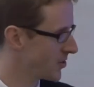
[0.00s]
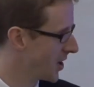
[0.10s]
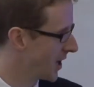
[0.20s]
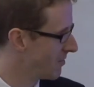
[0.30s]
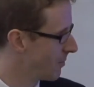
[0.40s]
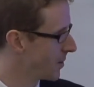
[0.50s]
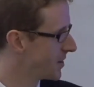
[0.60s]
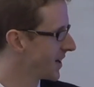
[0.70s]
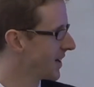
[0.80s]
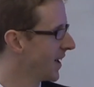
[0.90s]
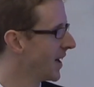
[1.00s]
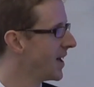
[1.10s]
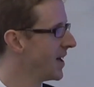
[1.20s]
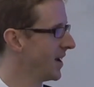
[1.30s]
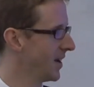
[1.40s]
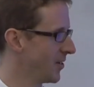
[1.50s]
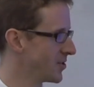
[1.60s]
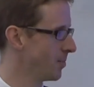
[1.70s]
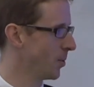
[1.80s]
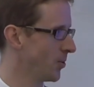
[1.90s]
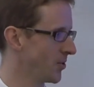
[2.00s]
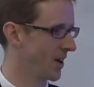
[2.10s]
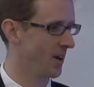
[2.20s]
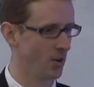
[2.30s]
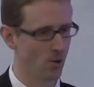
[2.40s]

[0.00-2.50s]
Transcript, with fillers: China in particular, it's important to get